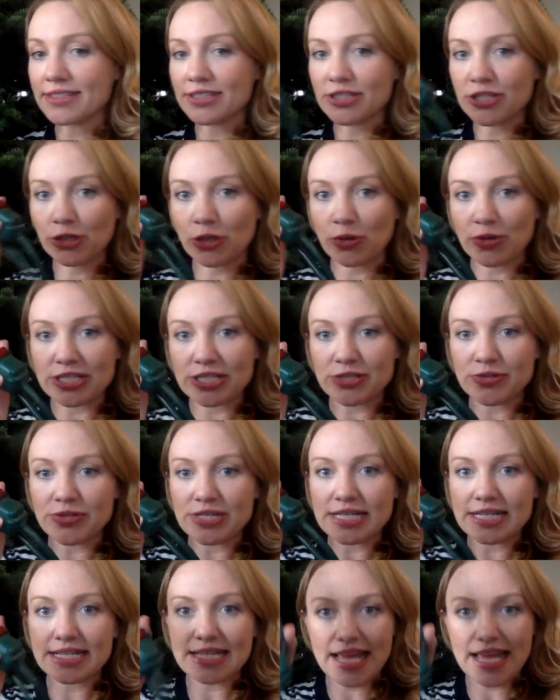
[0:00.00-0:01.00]
You're going to
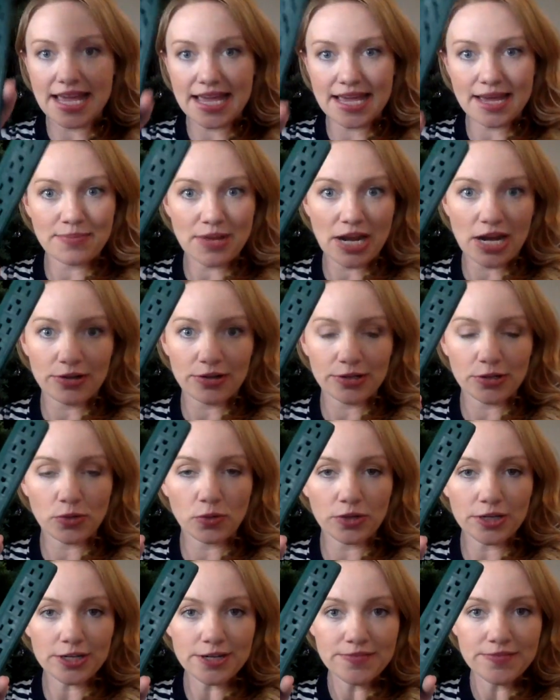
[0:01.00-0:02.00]
need a power
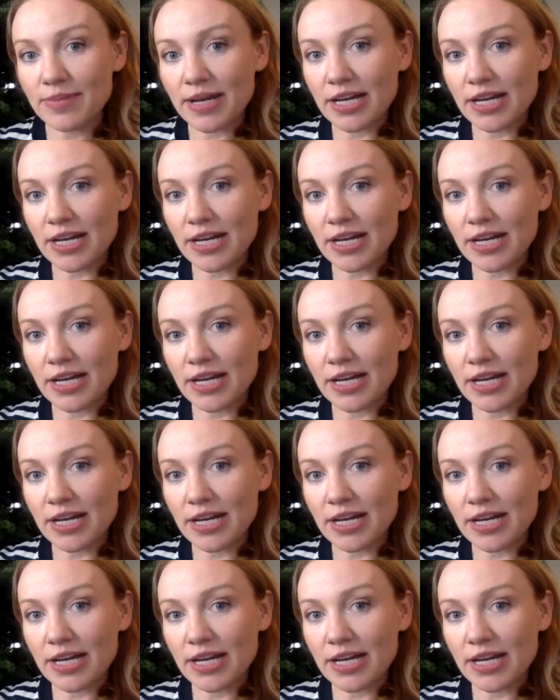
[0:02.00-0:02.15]
cord,